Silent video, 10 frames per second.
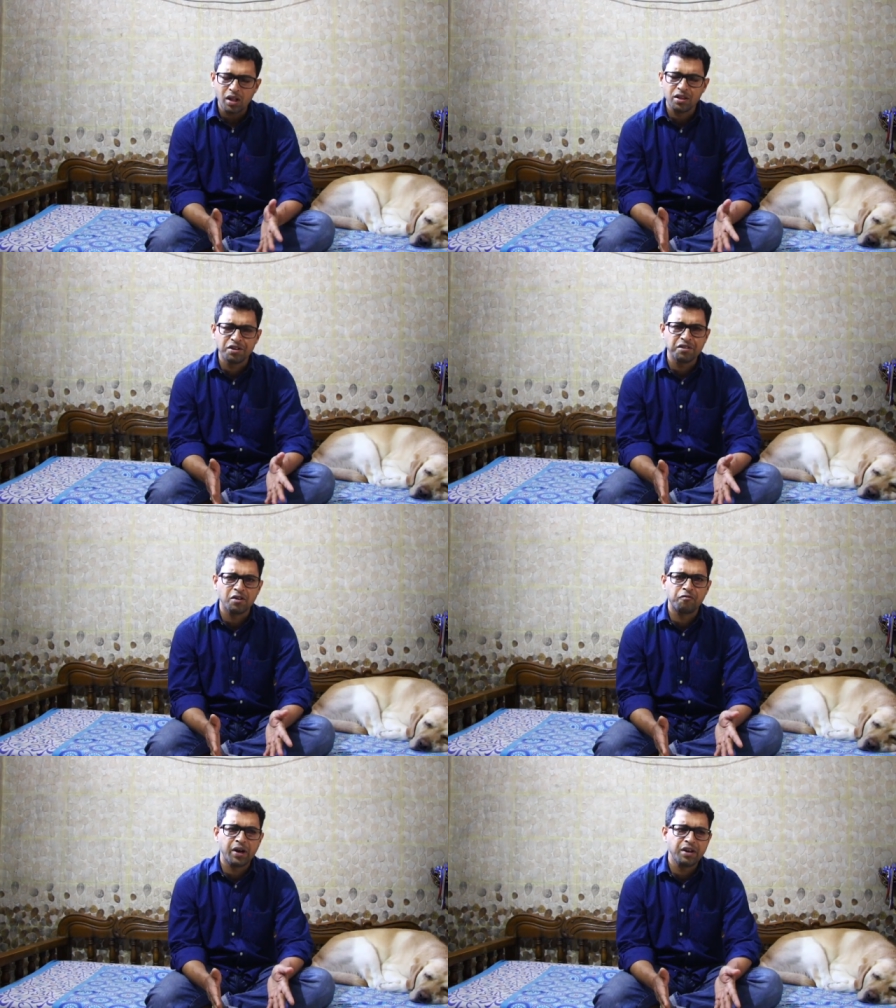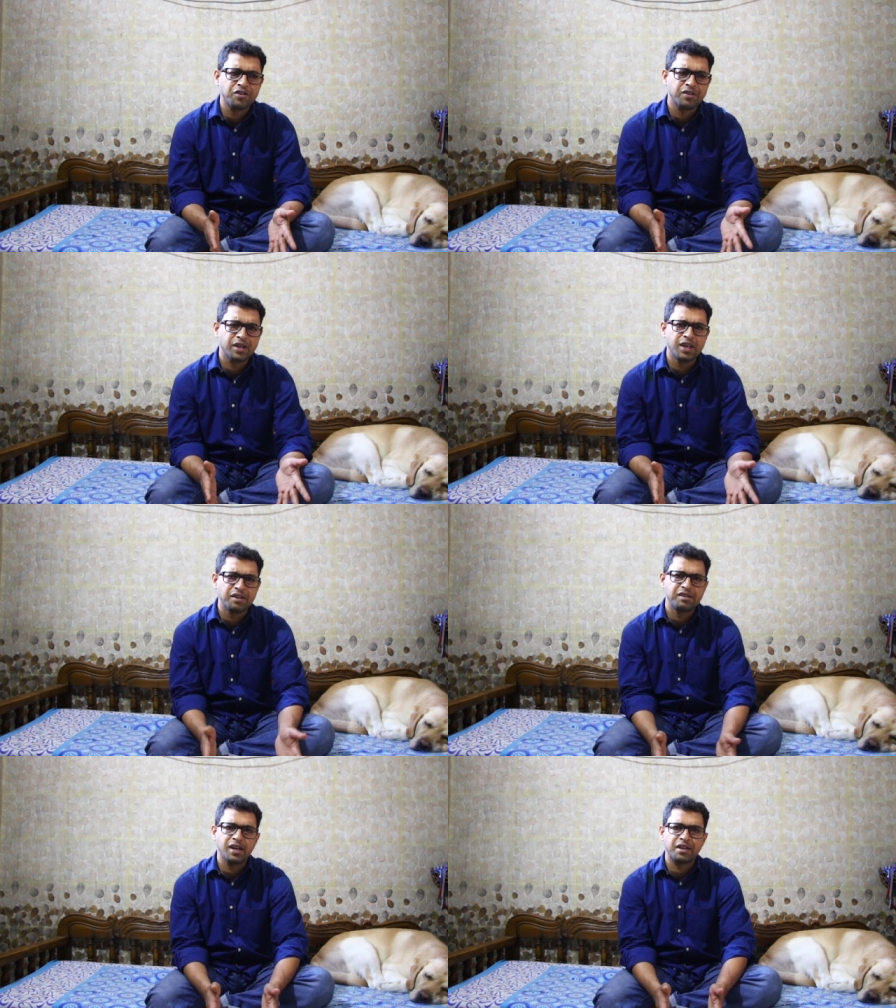This is a very
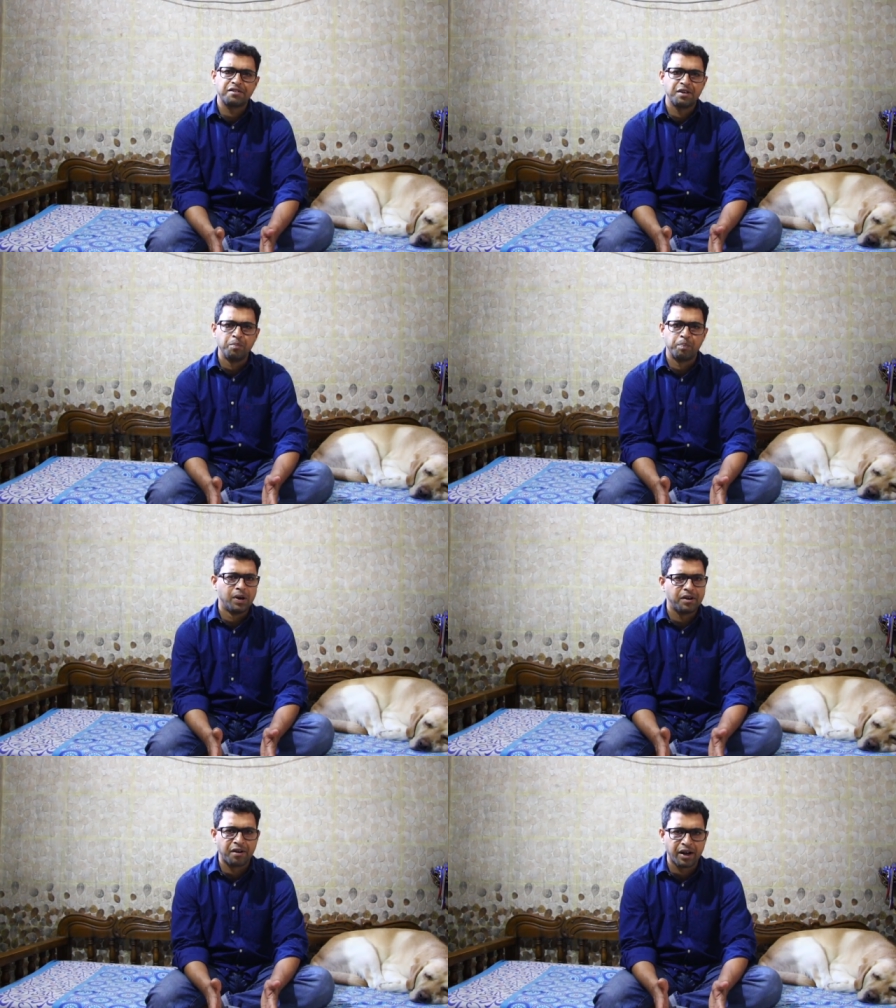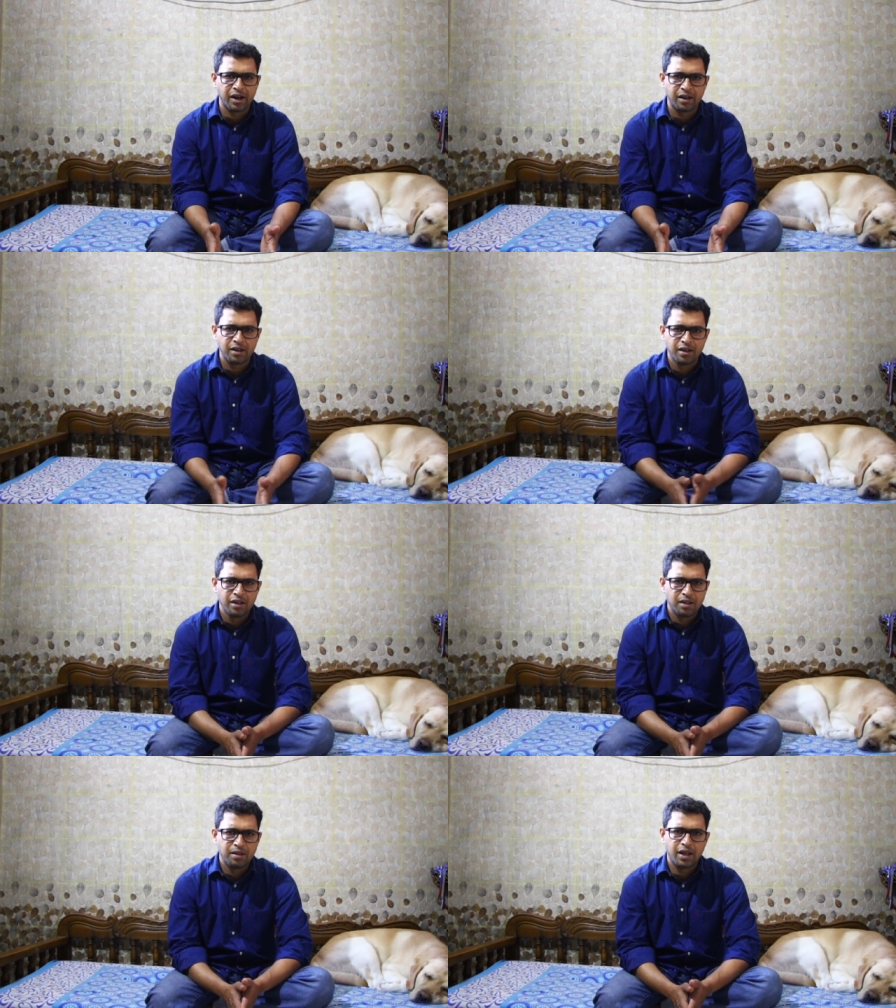easy and simple trick,
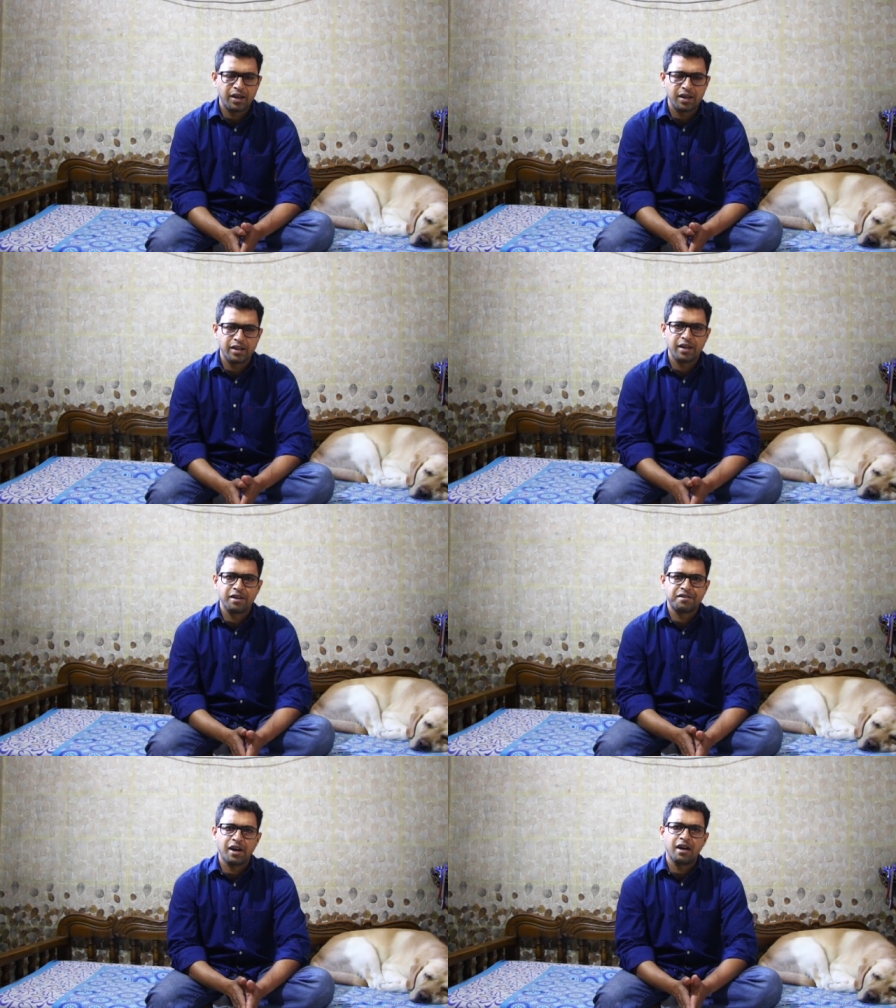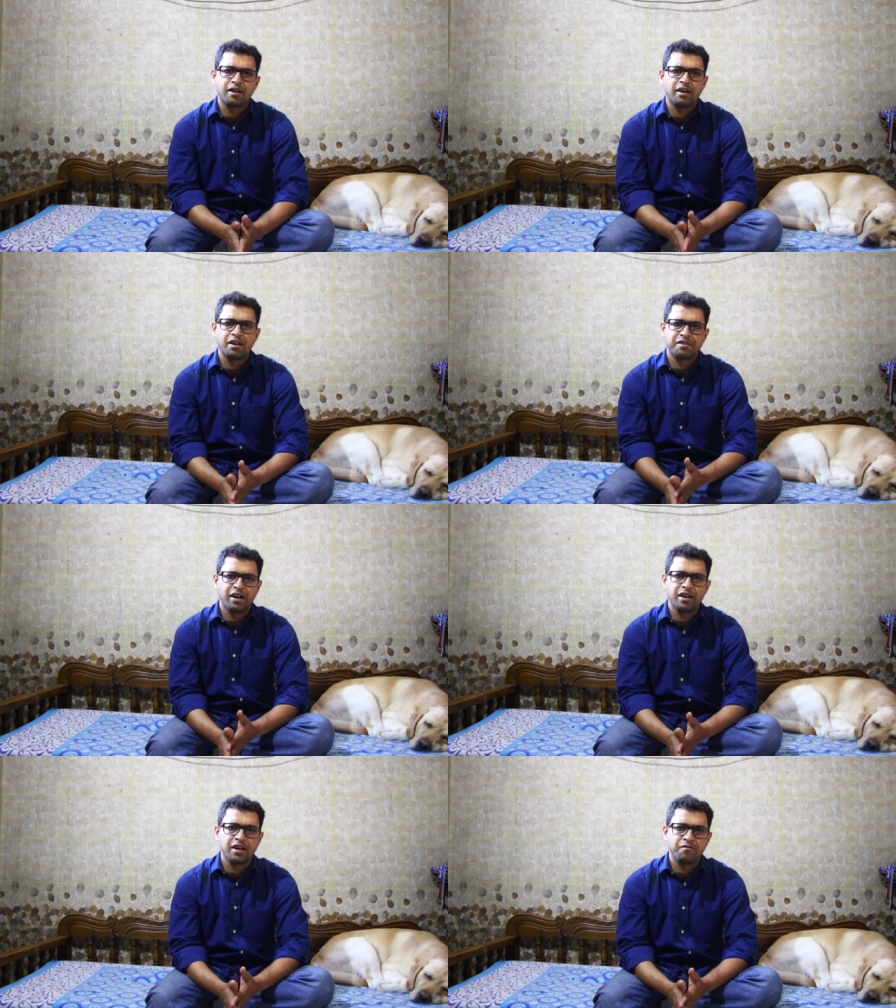like they start
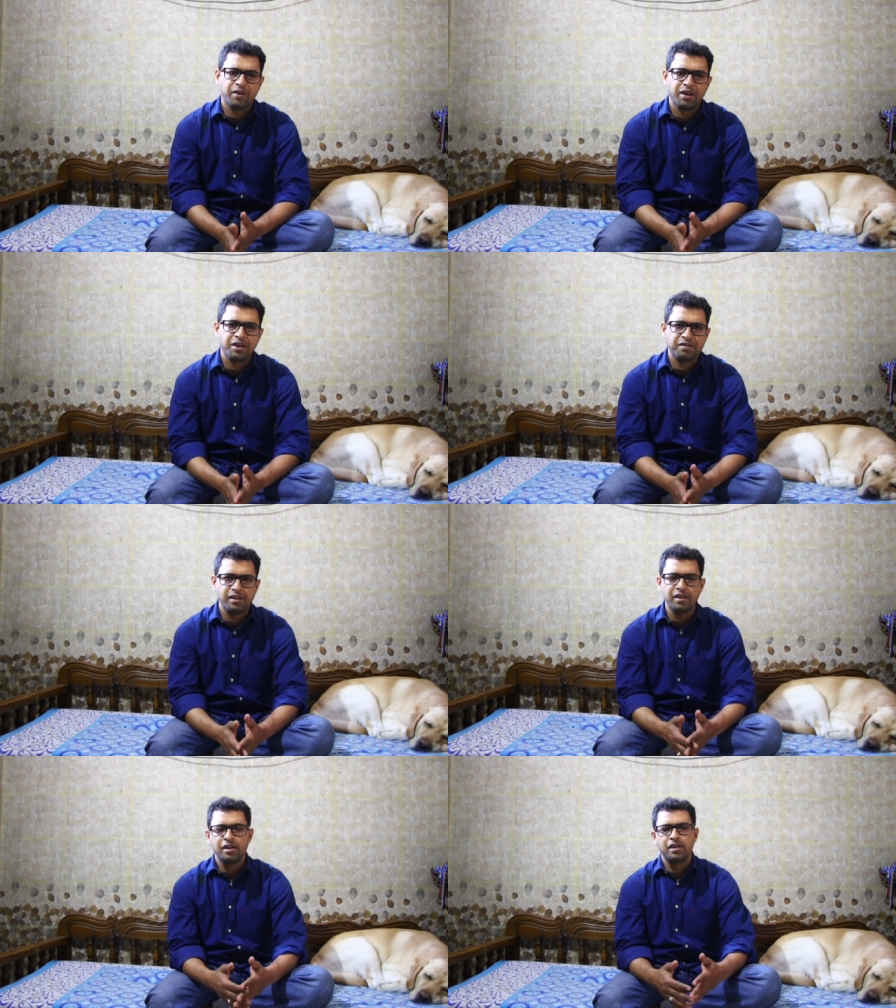understanding it very easily.